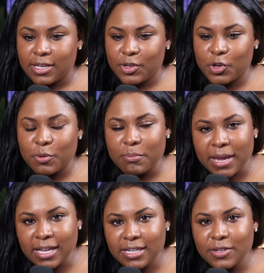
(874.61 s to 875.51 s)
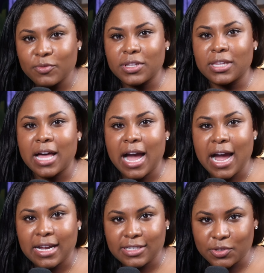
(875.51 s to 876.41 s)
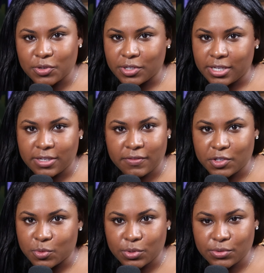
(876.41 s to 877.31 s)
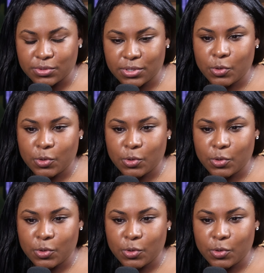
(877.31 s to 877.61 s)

Humanity relies on individuals